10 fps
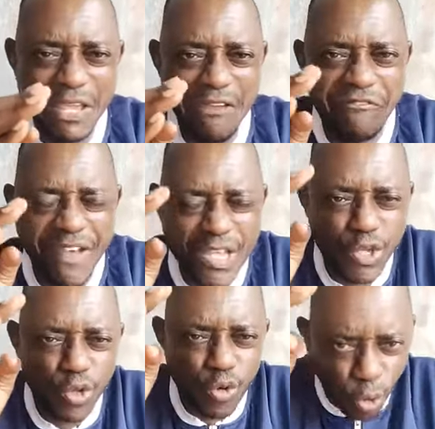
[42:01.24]

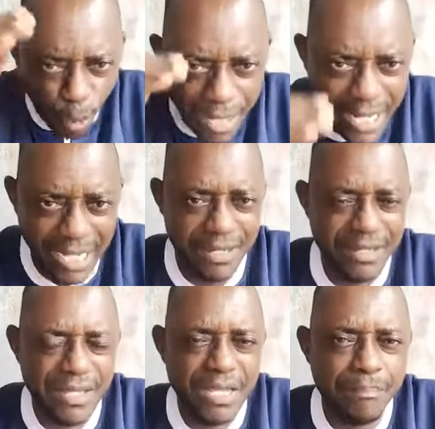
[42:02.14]
investors will come in.
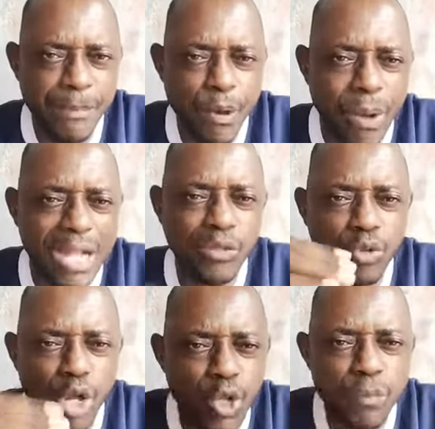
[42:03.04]
People want
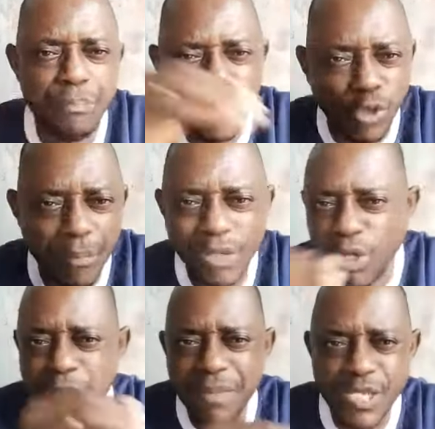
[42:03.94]
to do all those bitumen,
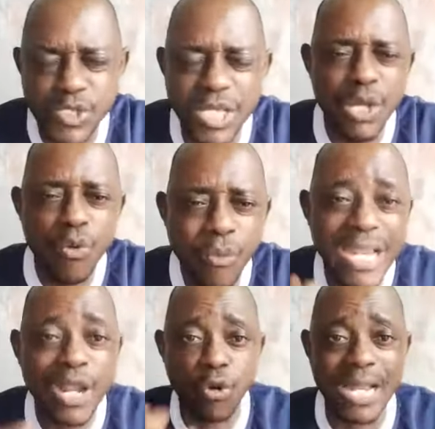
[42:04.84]
those machines where
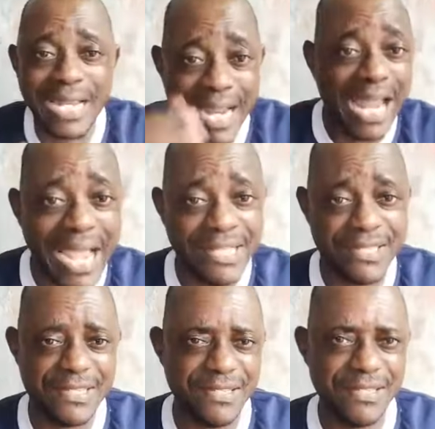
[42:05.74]
they run on a
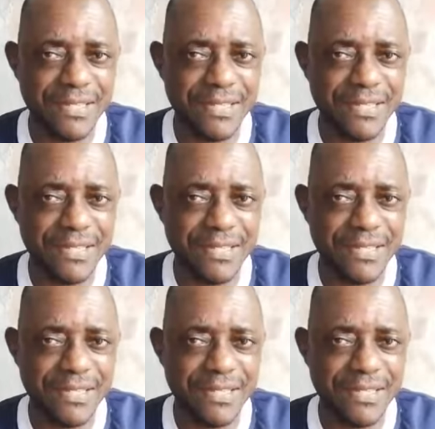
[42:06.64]
light,